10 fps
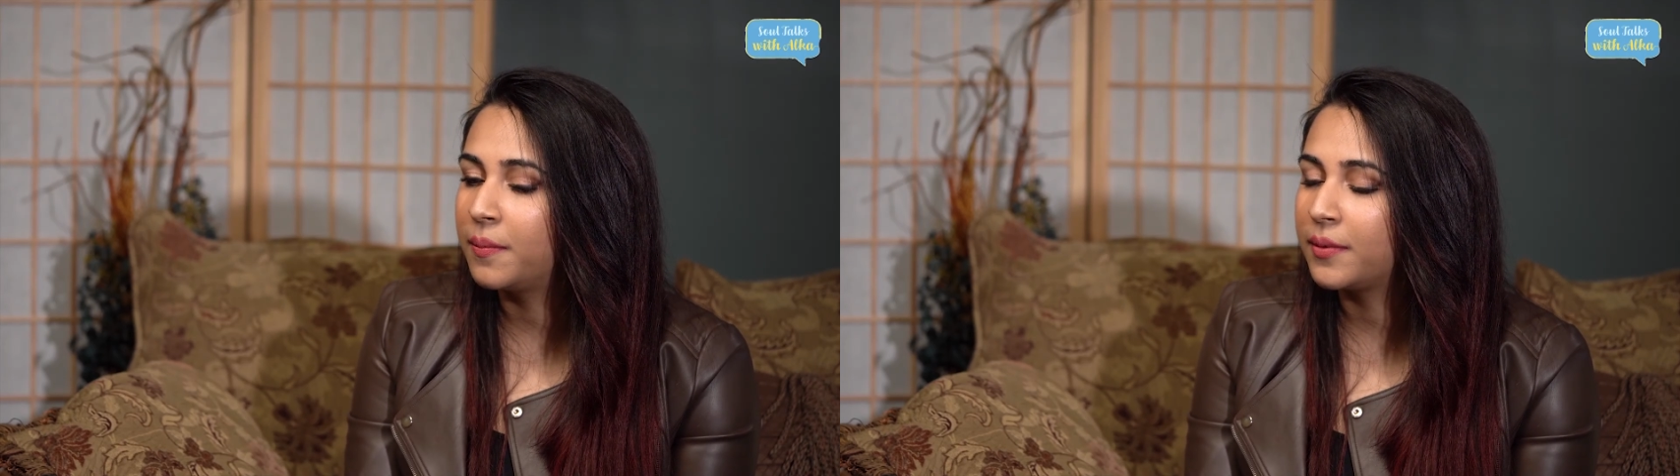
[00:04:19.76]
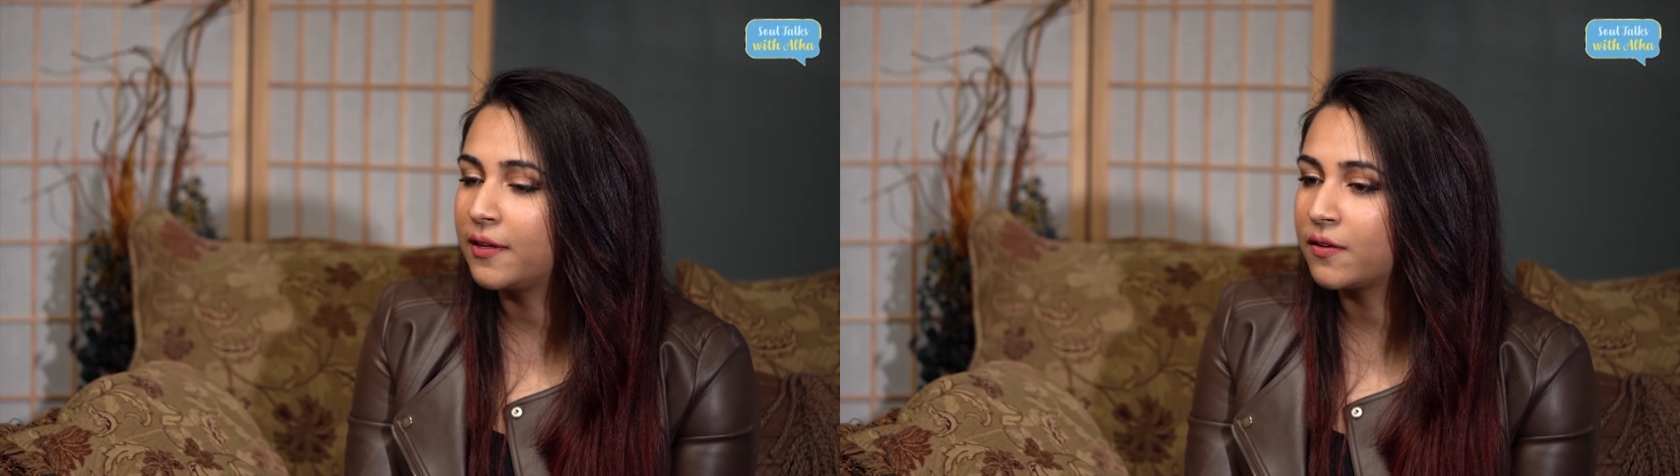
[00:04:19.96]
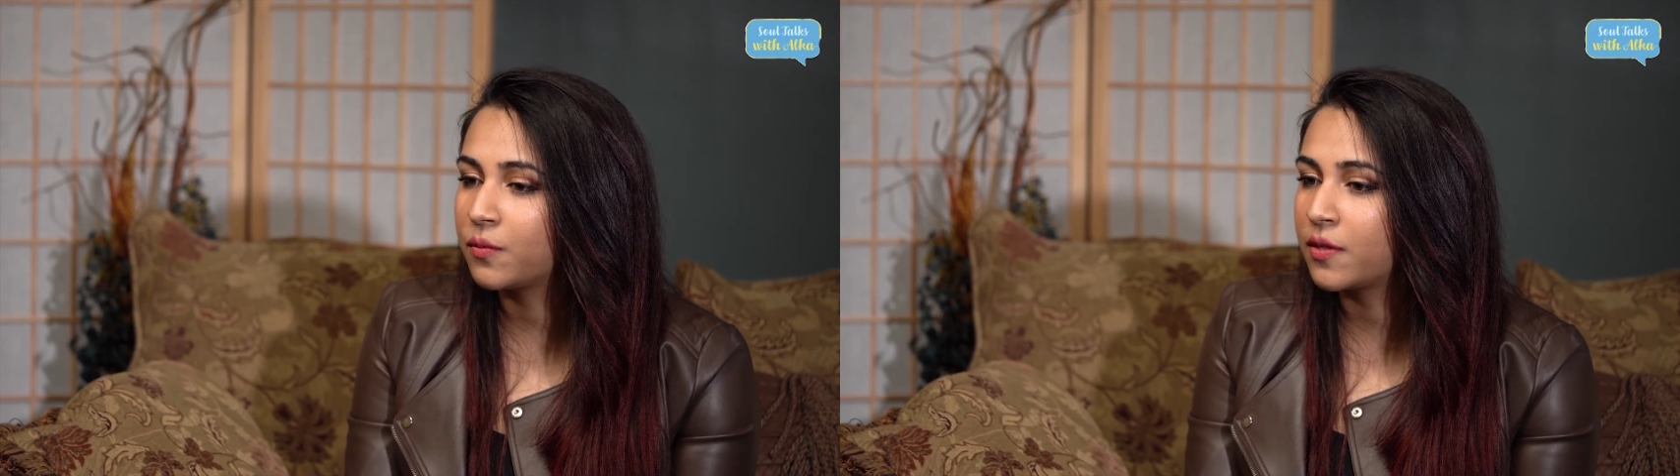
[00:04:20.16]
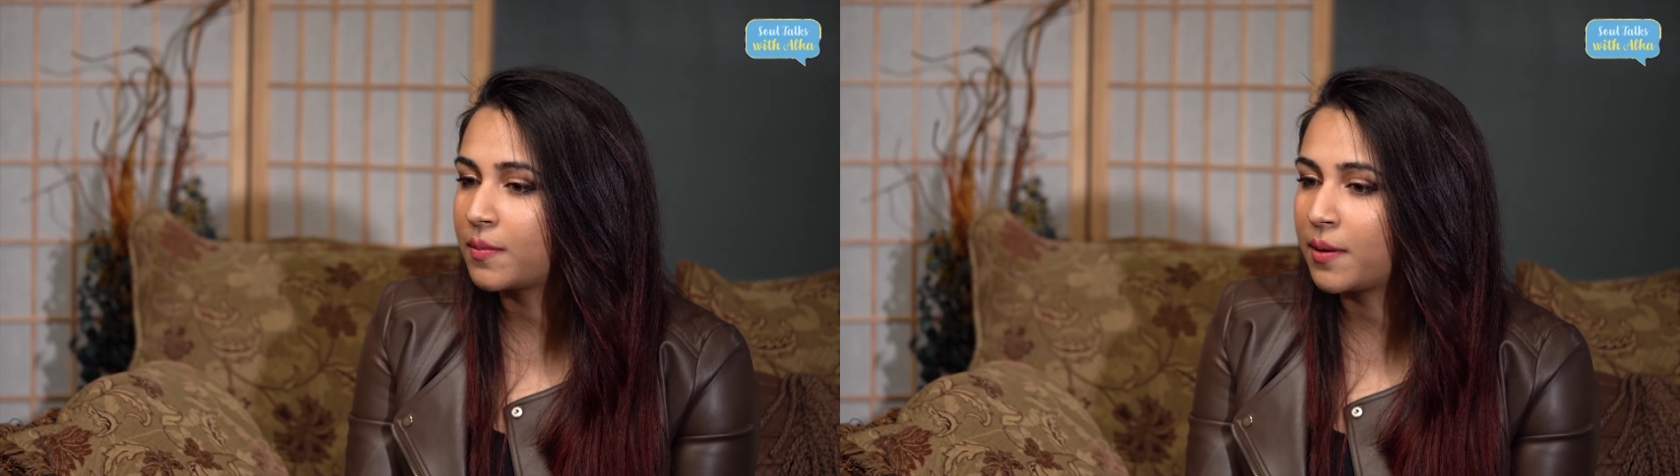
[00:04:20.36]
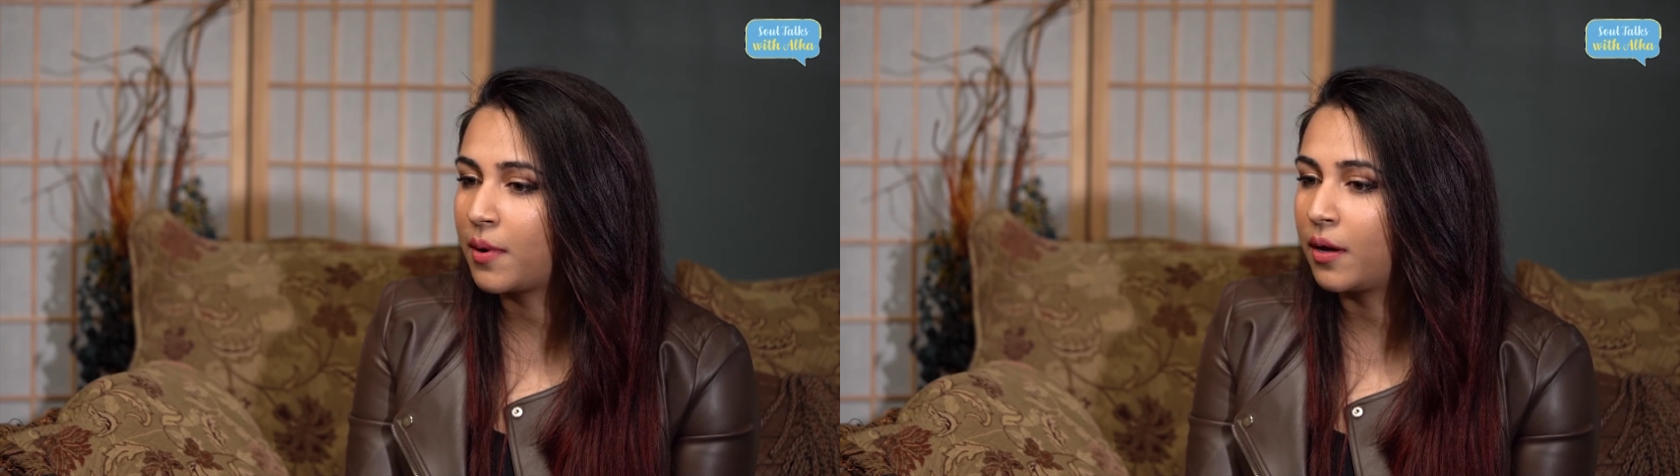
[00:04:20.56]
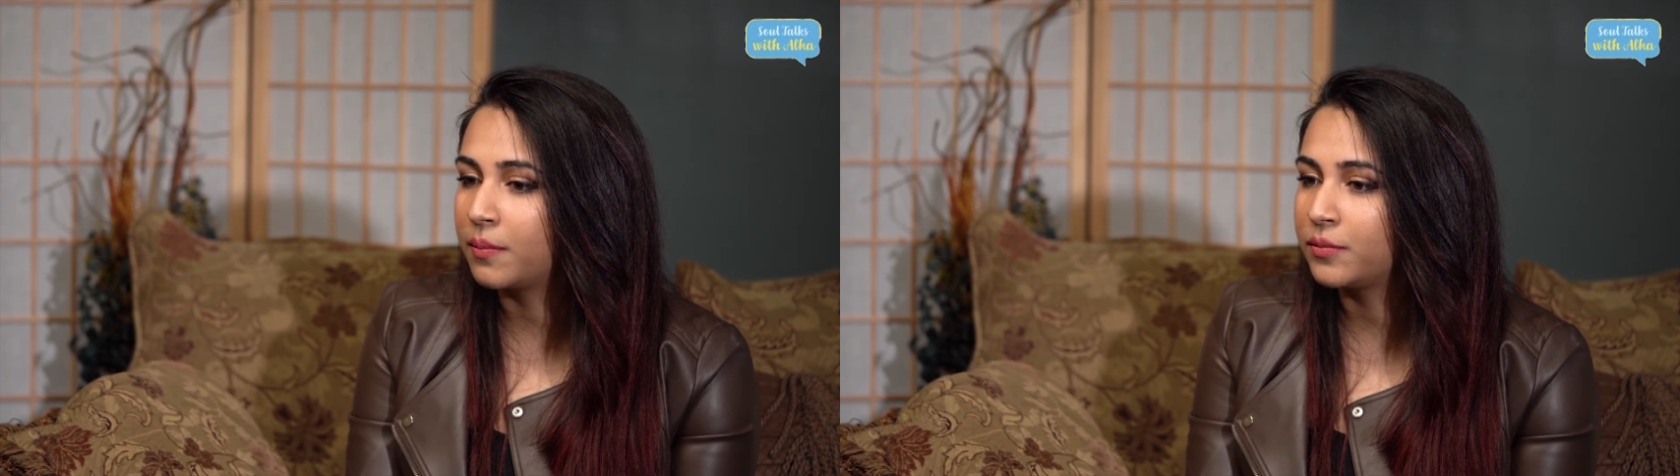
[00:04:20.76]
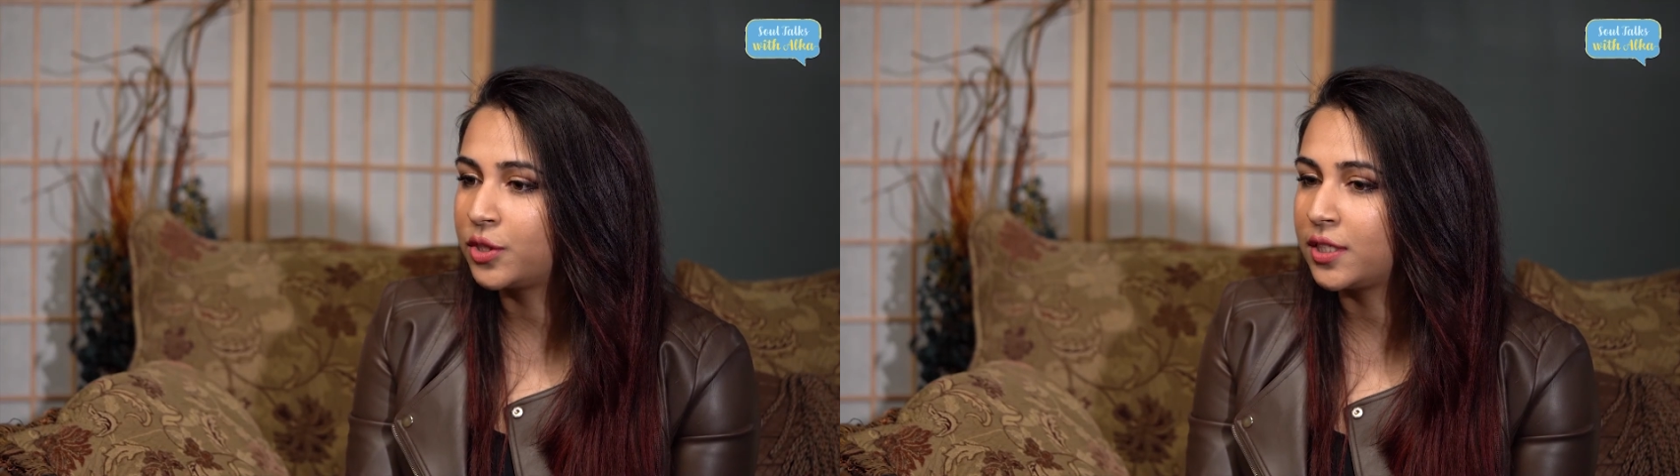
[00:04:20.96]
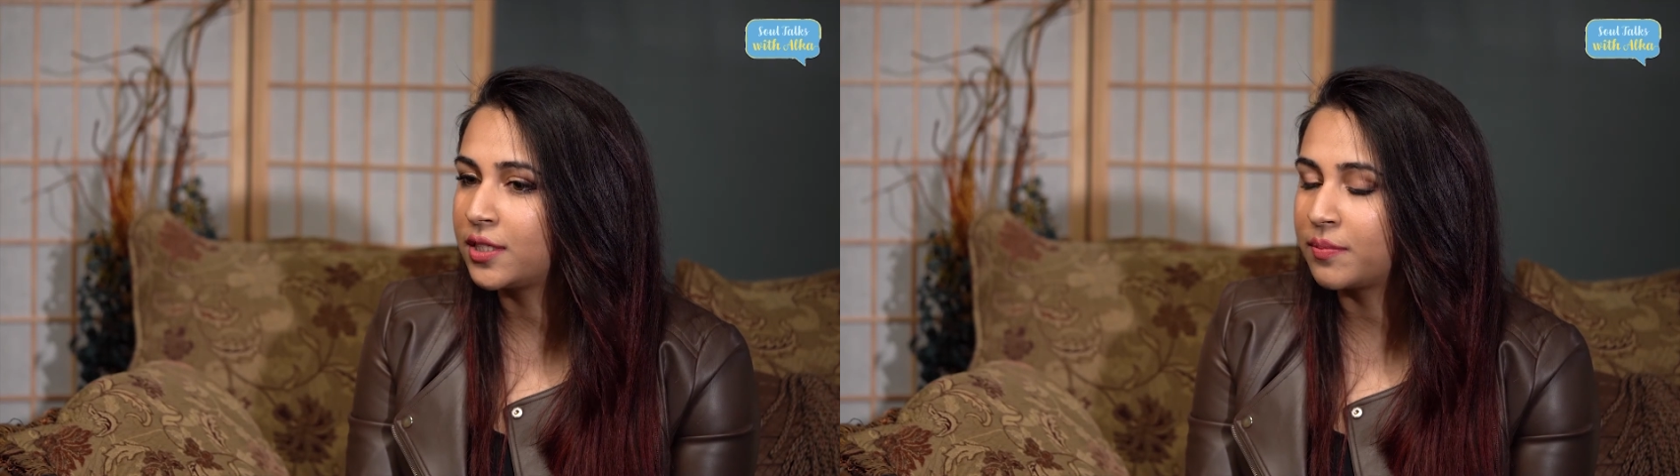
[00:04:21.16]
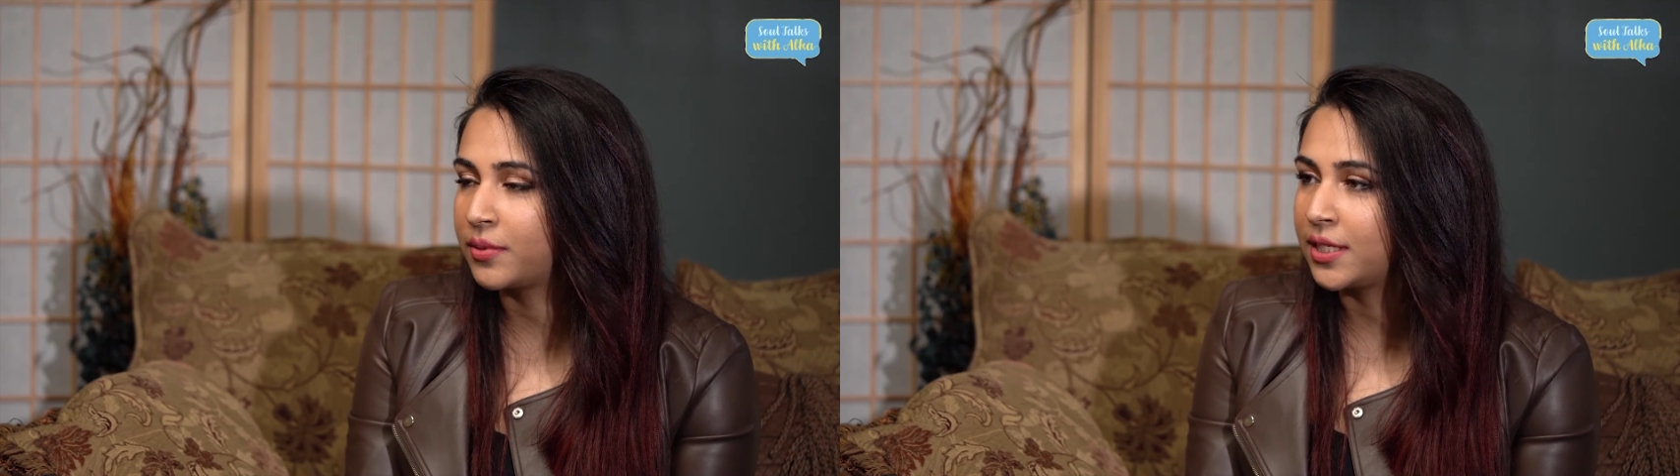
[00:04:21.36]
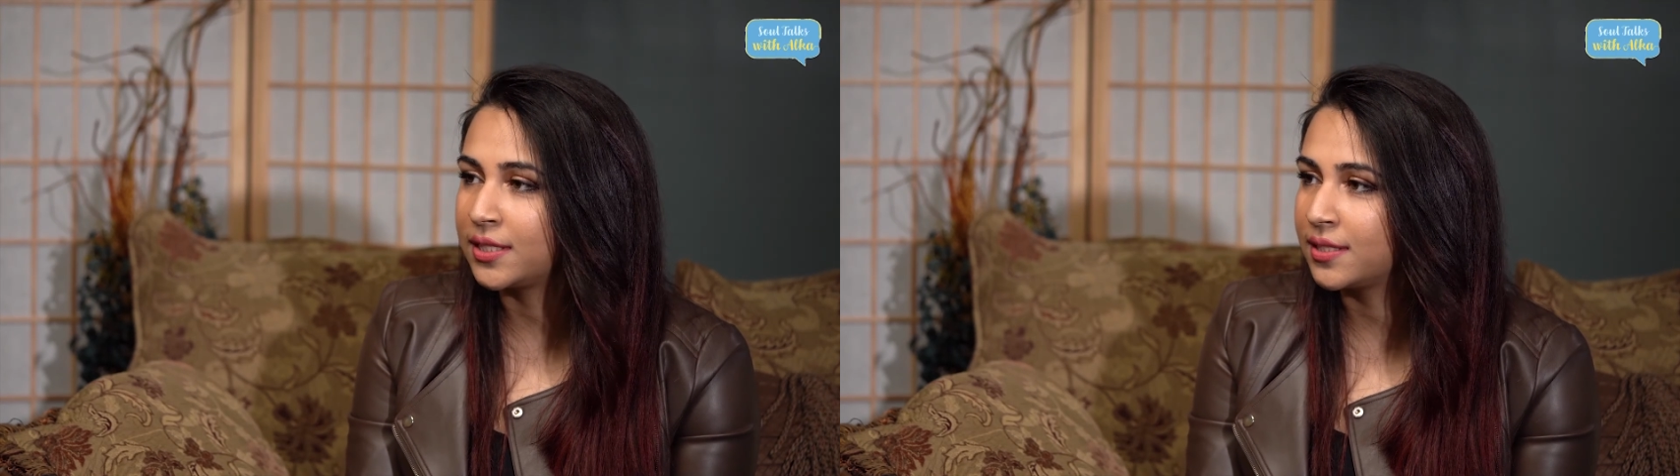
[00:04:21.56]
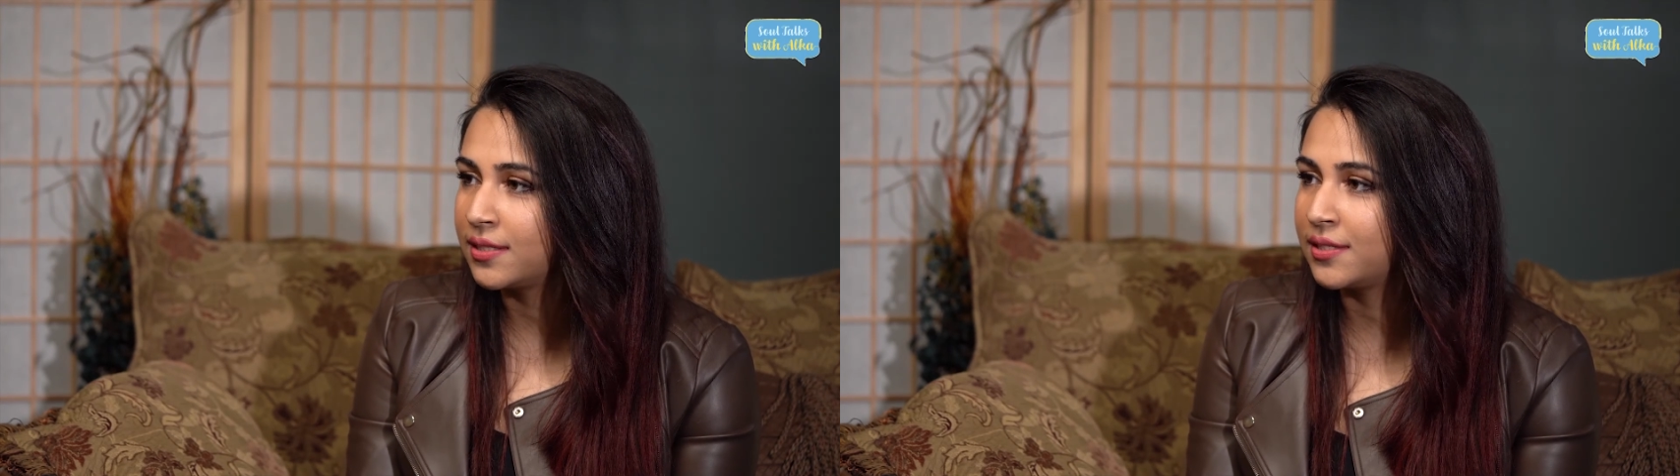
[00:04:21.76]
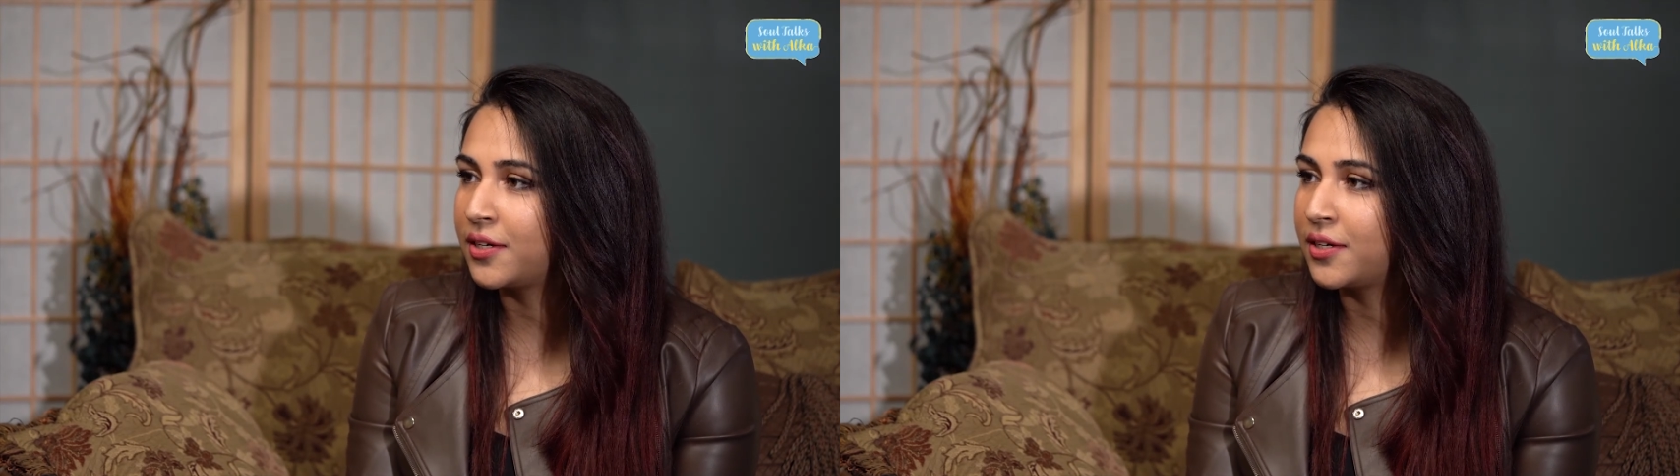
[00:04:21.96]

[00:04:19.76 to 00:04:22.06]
Even with my mom, she complains